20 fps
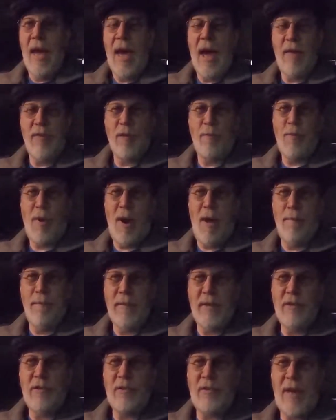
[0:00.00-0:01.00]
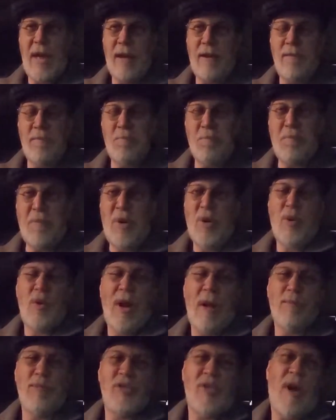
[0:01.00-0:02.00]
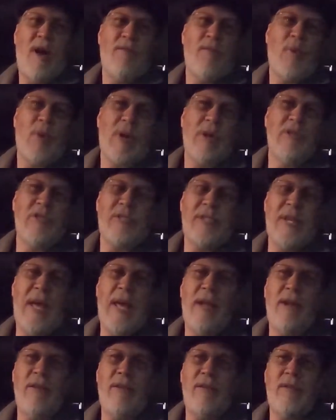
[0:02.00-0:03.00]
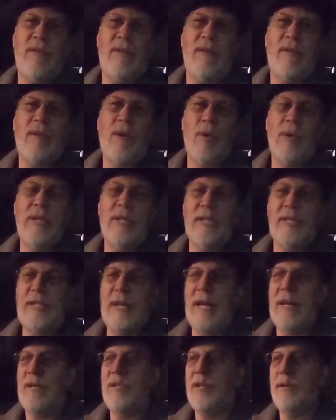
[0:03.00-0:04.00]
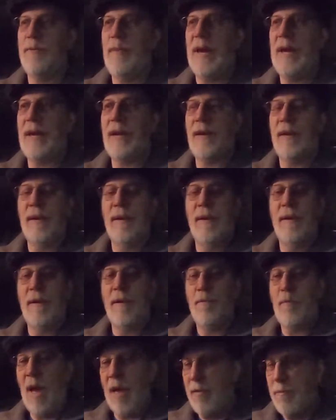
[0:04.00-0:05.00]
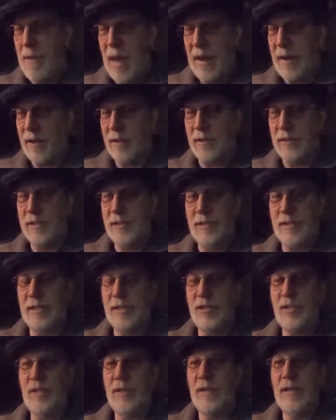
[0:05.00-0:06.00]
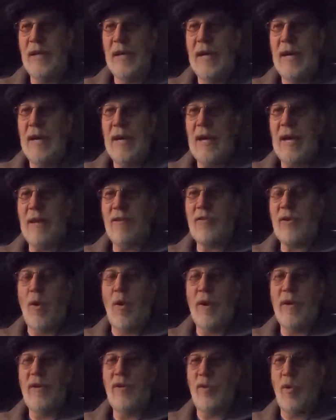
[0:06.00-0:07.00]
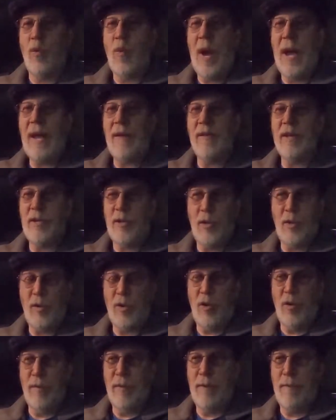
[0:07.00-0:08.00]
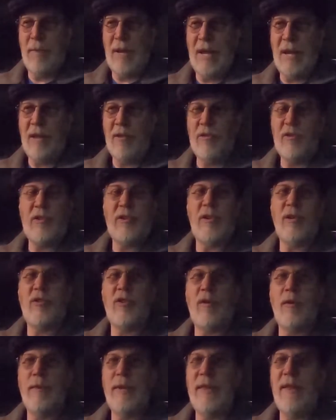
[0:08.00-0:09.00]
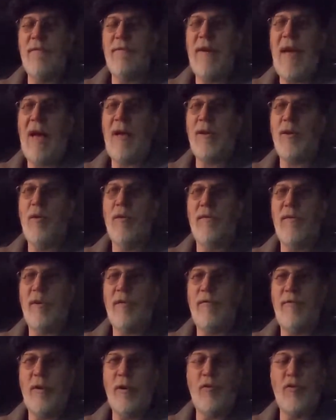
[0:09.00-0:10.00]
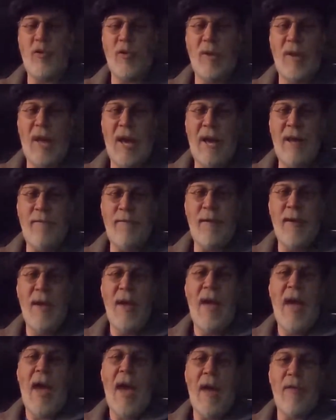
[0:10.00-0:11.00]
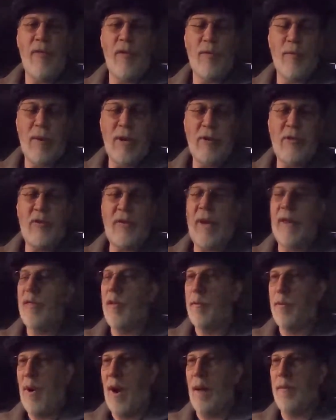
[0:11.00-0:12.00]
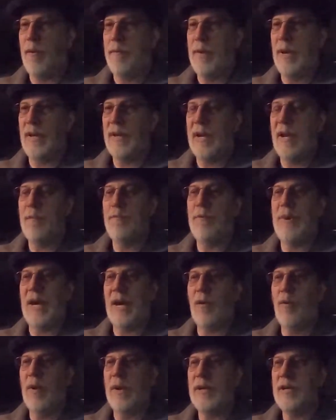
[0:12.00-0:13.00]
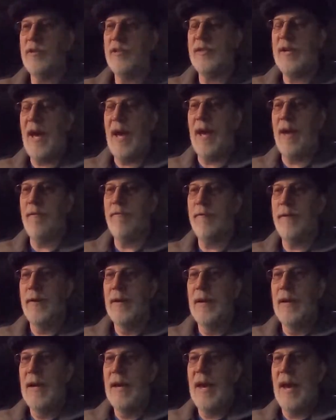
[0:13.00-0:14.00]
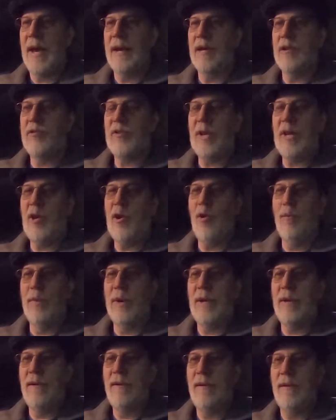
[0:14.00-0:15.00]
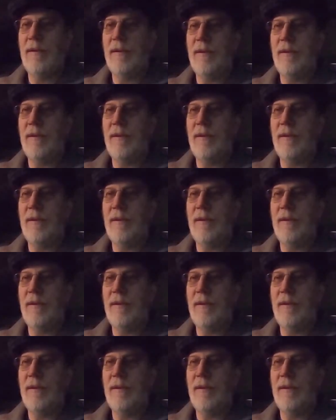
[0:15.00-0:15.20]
And the problem is that program software is going to tend to make mathematical decision. It's going to weigh the 2 human beings, determine the value of their future life and the risk and the probability, and pick one to save. And as a human,